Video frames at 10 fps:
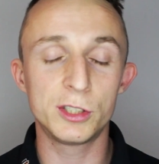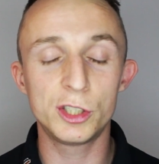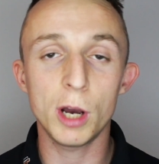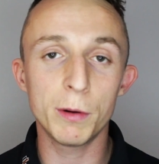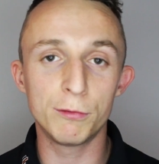to
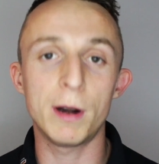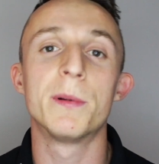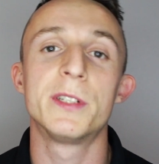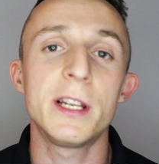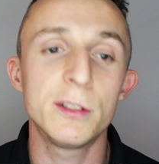show and
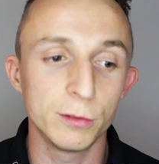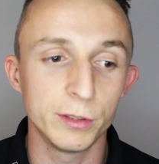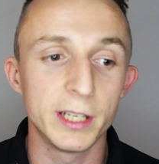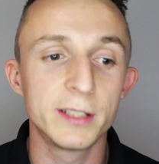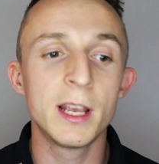represent all
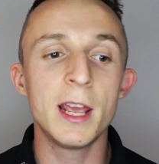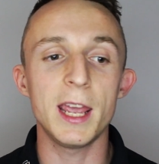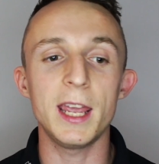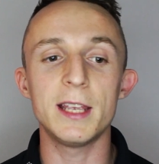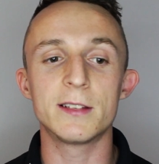this
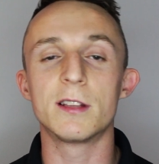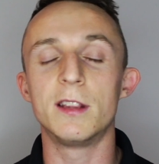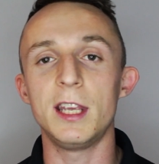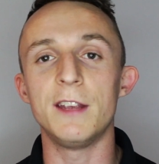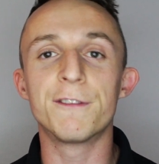is
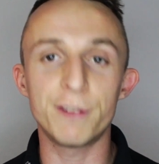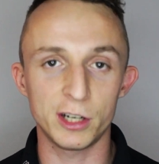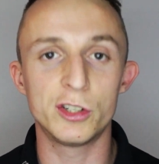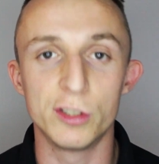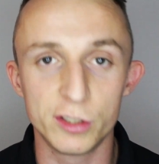the
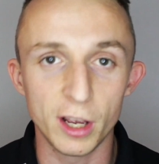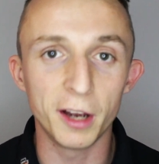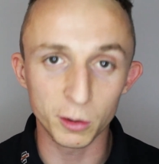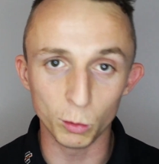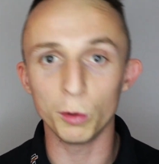friction
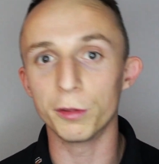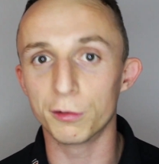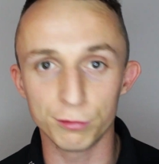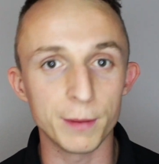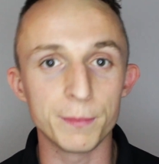circle or the
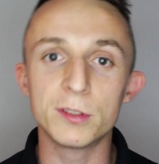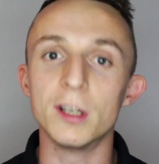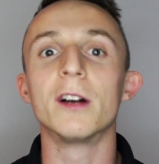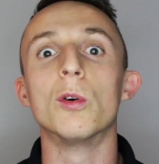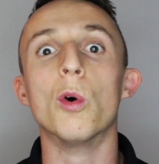grip
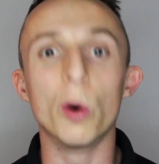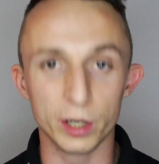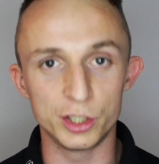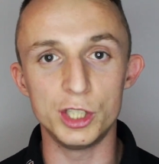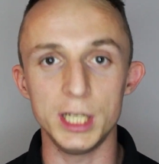circle or a
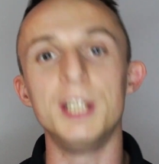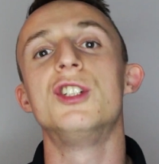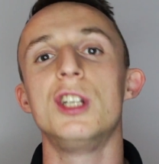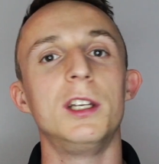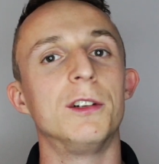
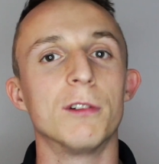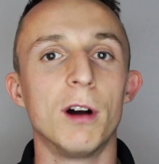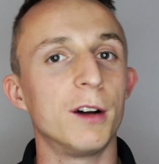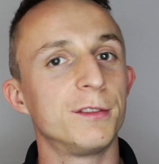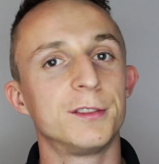GG
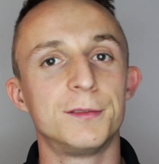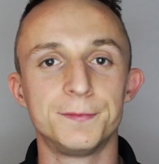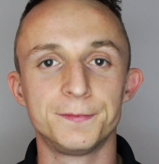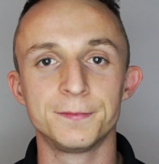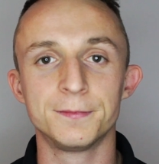graph.
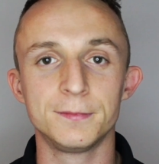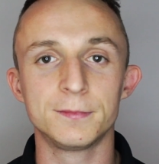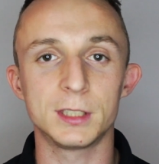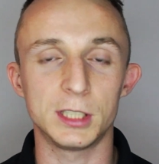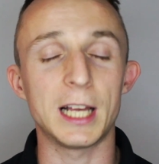
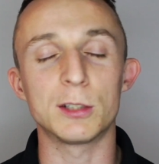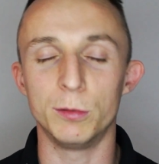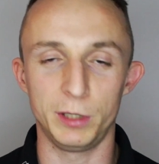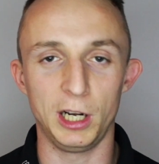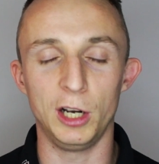So that's what
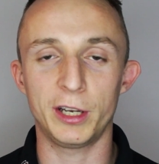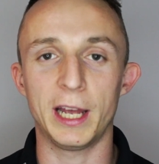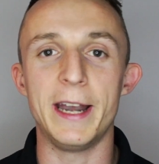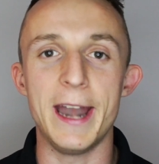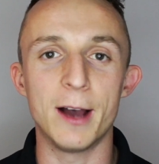we're going to look
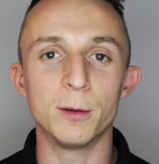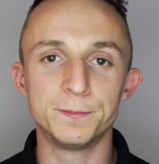at now.